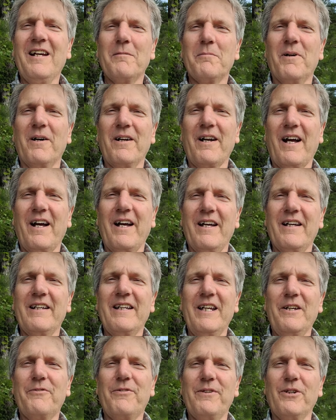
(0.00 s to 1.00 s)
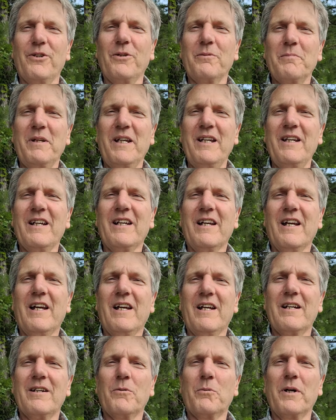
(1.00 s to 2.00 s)
but I, uh, he filled me
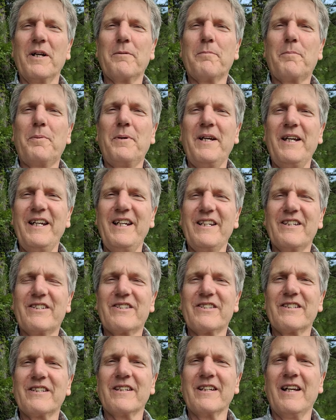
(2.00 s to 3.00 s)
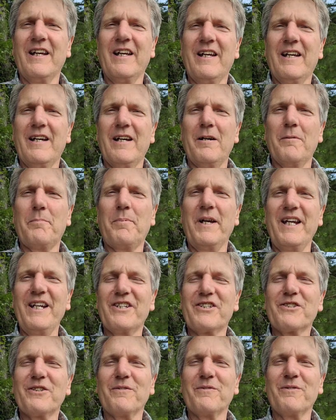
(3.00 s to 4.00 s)
with peace. The
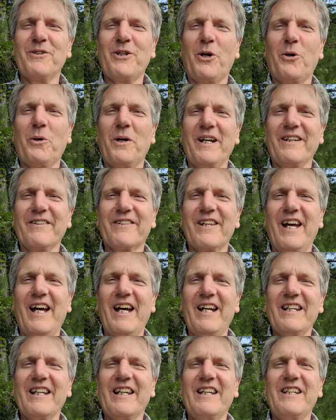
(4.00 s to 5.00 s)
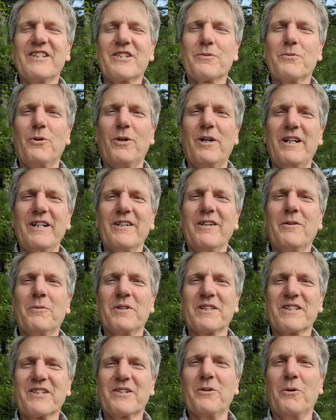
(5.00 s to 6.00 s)
peace of knowing that is what
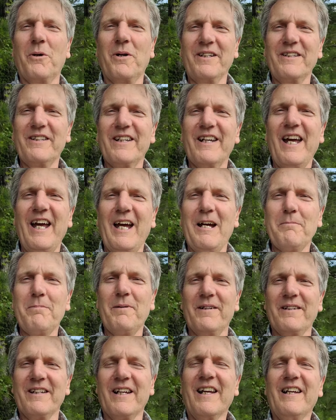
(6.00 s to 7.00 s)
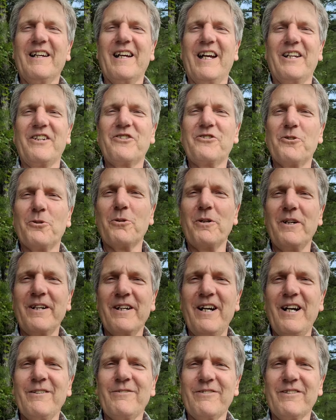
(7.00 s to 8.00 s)
was going to happen. And sure
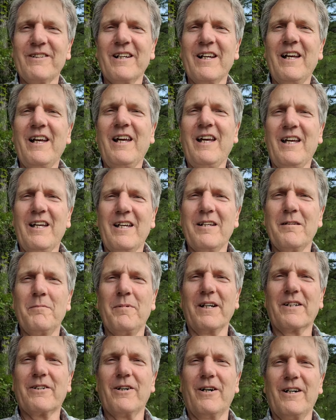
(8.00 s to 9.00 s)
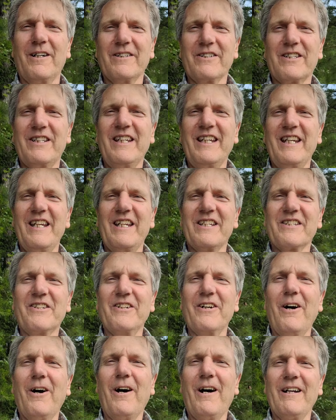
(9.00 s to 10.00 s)
enough, because he is
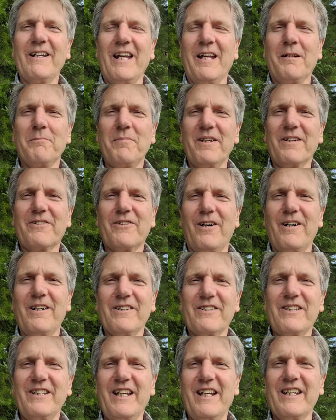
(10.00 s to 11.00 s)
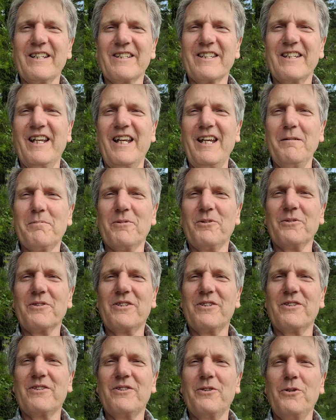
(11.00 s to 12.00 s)
God and because he is able
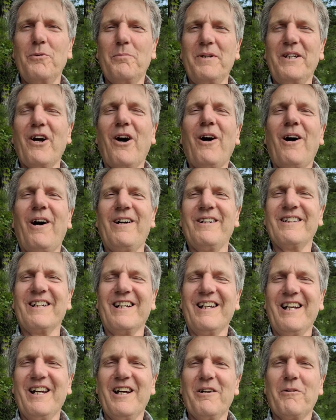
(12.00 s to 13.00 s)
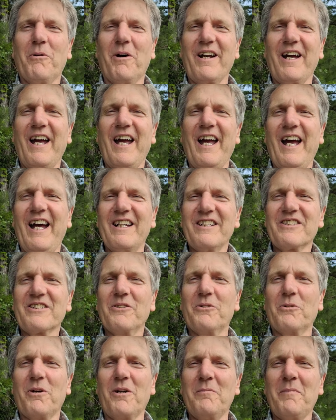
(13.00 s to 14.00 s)
to do beyond what I ask
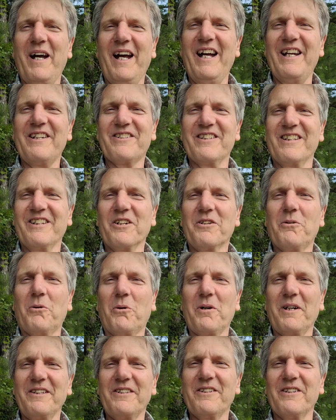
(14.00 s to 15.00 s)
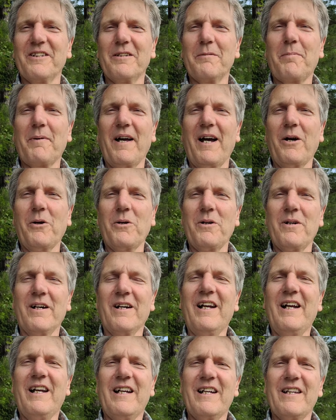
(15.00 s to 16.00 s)
or imagine, according to the power
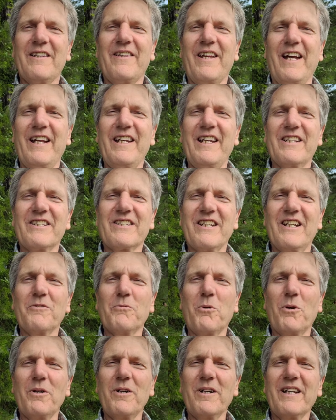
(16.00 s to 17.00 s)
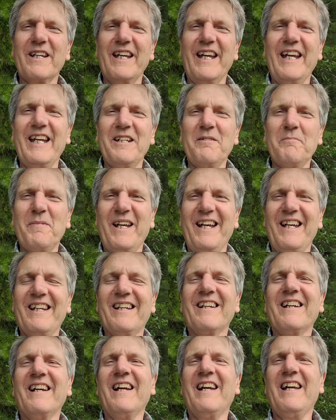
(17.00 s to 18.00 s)
that is at work in me,
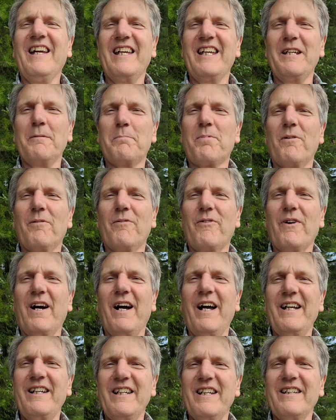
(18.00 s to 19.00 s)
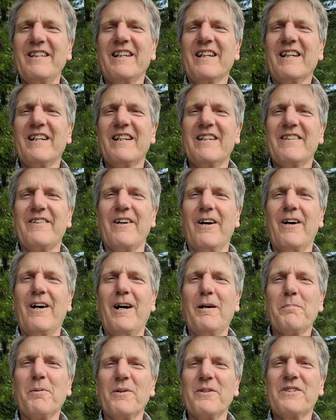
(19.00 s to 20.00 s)
he provided the
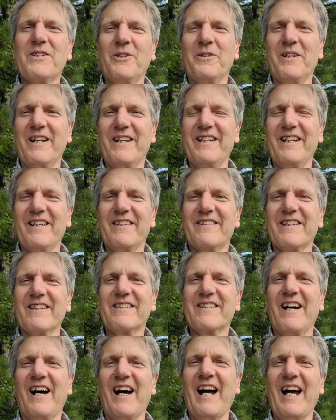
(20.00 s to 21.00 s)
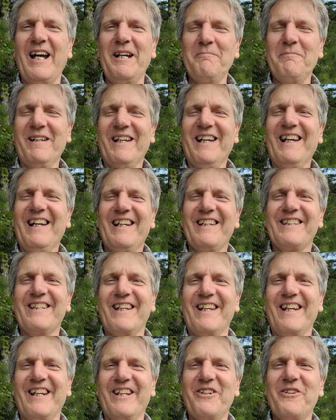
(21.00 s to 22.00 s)
opportunity, the time,
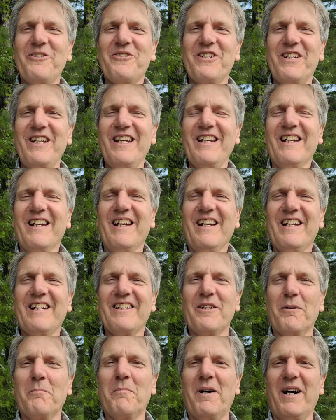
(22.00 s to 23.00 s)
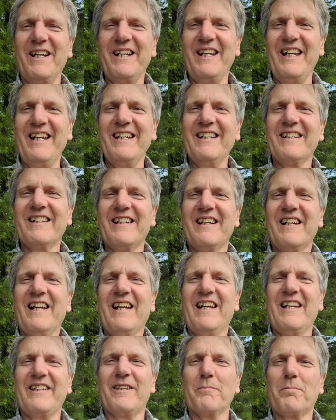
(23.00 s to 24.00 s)
the energy, the money,
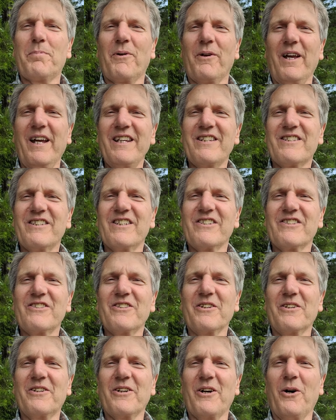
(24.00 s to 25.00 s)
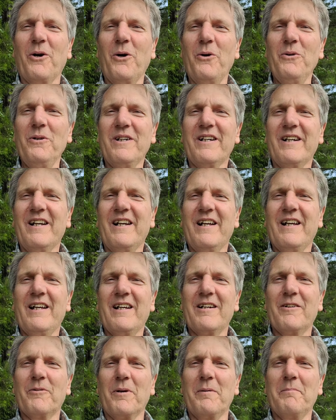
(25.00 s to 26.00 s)
the places to go.
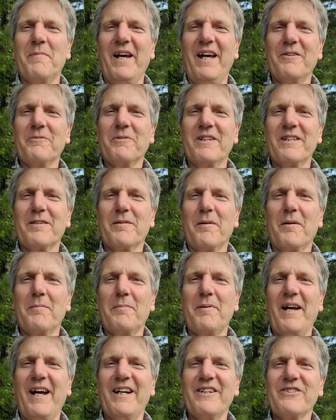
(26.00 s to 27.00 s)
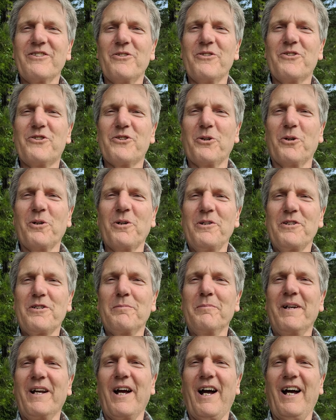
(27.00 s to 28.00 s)
We met with Pastor
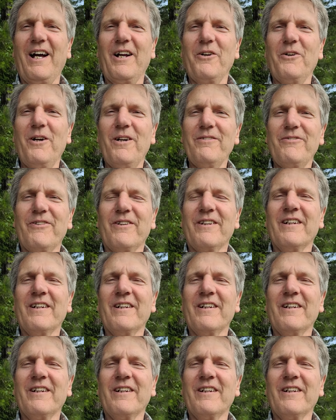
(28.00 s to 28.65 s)
George Mihailov